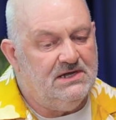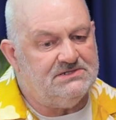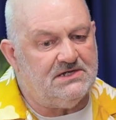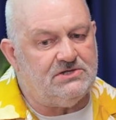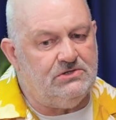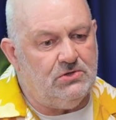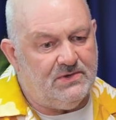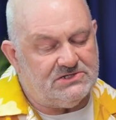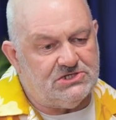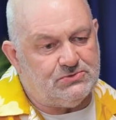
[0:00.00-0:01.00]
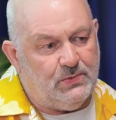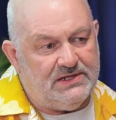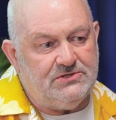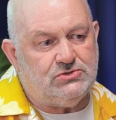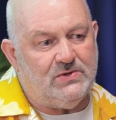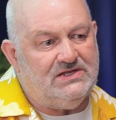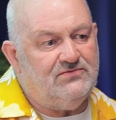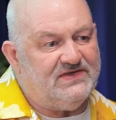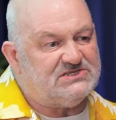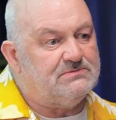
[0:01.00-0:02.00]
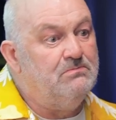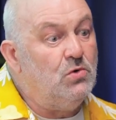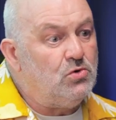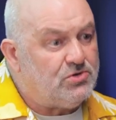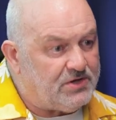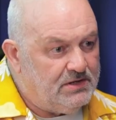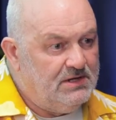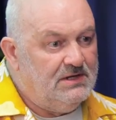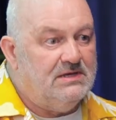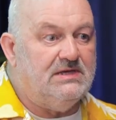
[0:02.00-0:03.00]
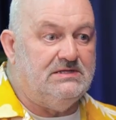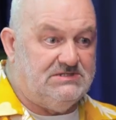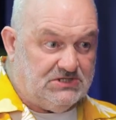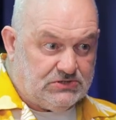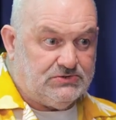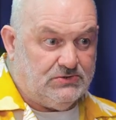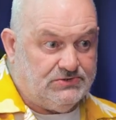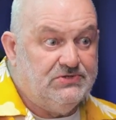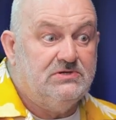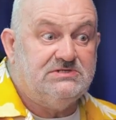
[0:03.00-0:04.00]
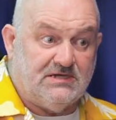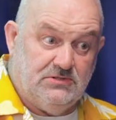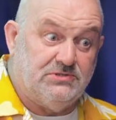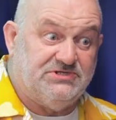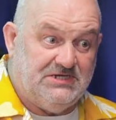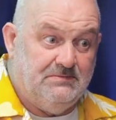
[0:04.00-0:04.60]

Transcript: is that the US is willing to invest more in digital technology.